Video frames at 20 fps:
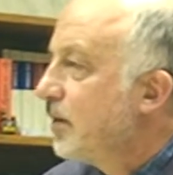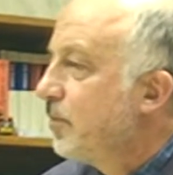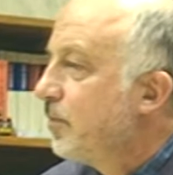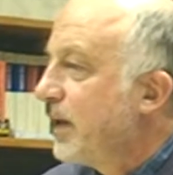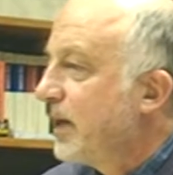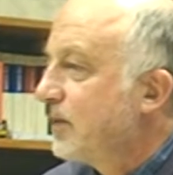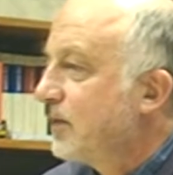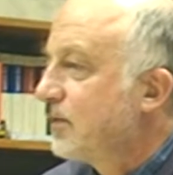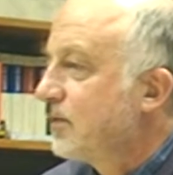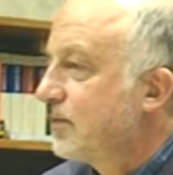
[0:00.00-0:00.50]

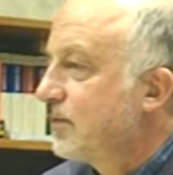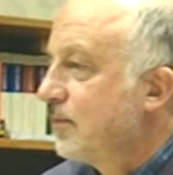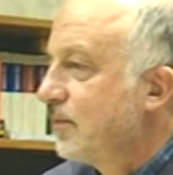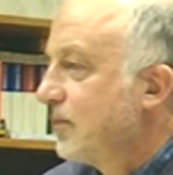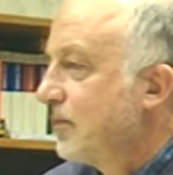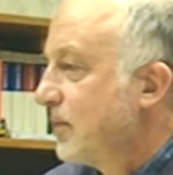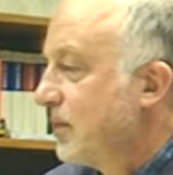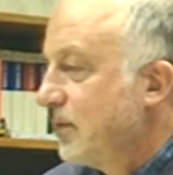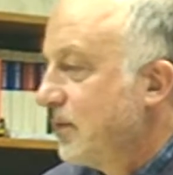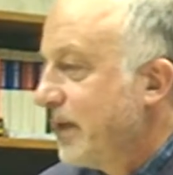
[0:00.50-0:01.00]
but
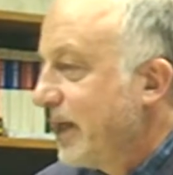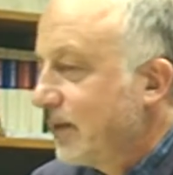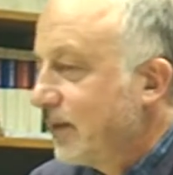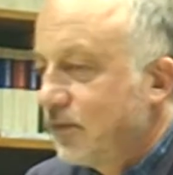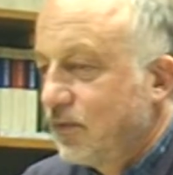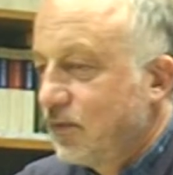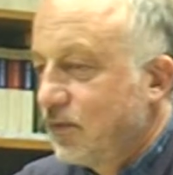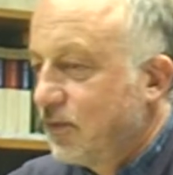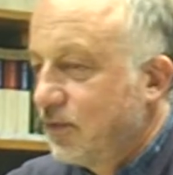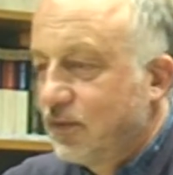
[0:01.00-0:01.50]
the
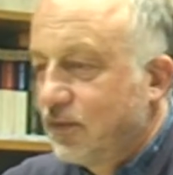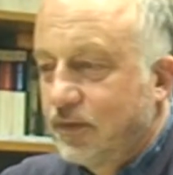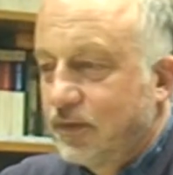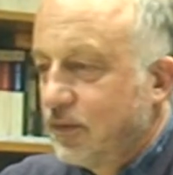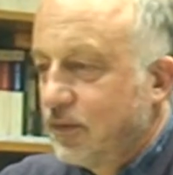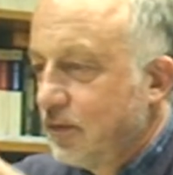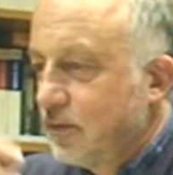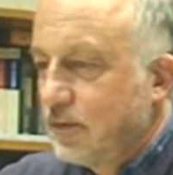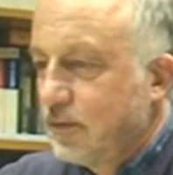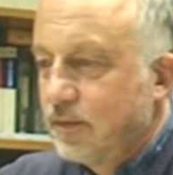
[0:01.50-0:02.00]
next
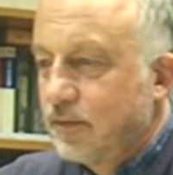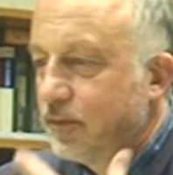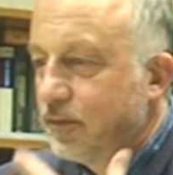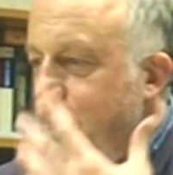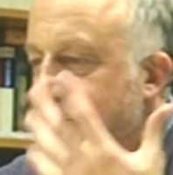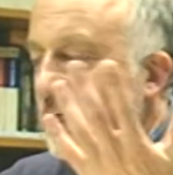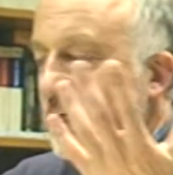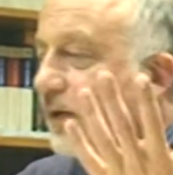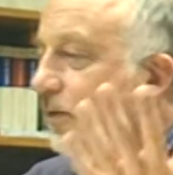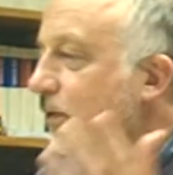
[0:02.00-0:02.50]

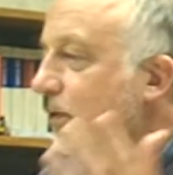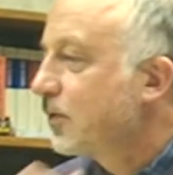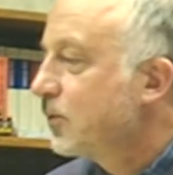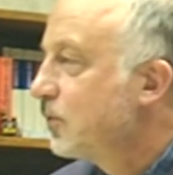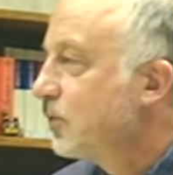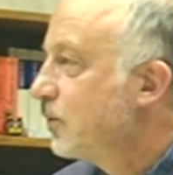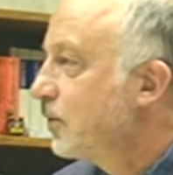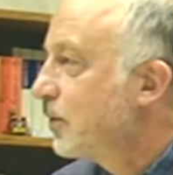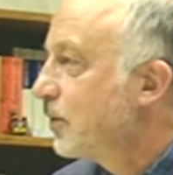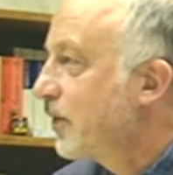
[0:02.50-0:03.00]

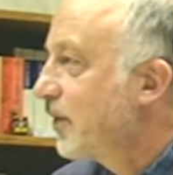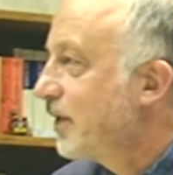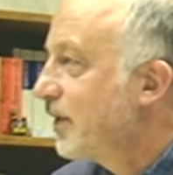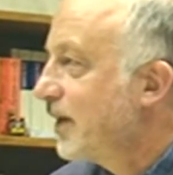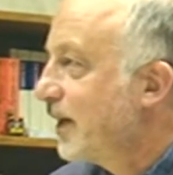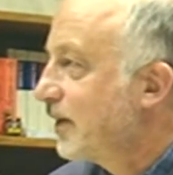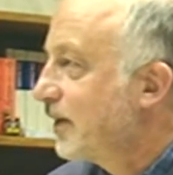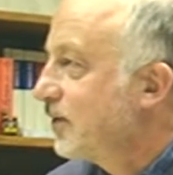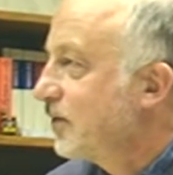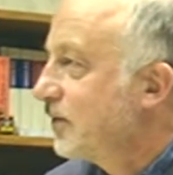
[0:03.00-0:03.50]
breakthrough or the
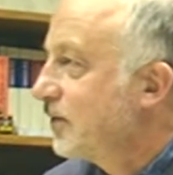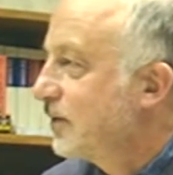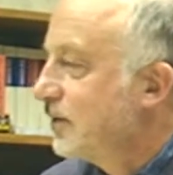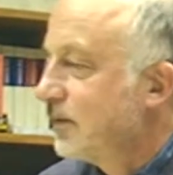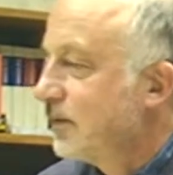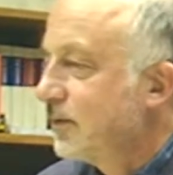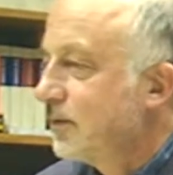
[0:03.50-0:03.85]
next